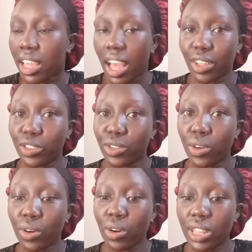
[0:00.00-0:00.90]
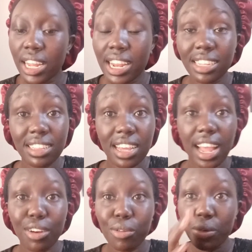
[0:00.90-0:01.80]
Yeah, so the next thing
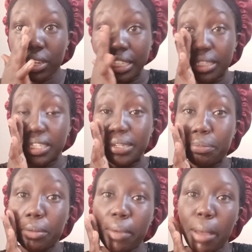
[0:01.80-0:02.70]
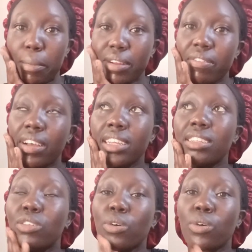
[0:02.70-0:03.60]
I'll do is prepare
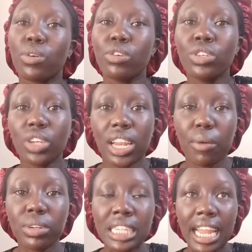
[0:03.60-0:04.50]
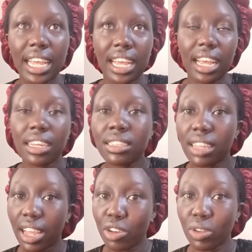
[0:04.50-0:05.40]
breakfast. So usually, I won't lie,
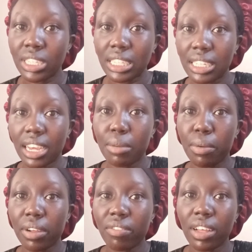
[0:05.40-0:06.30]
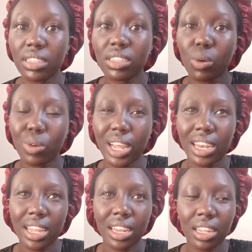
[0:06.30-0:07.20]
guys, I don't take breakfast on a
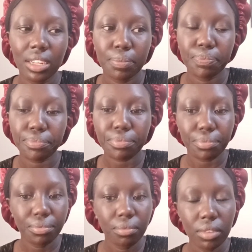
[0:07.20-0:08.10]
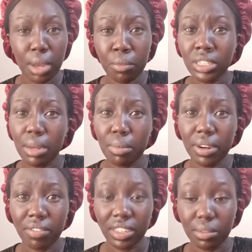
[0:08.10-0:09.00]
daily. I'm not a
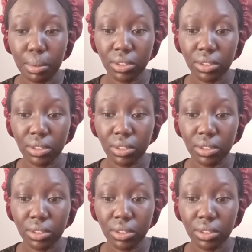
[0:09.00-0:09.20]
breakfast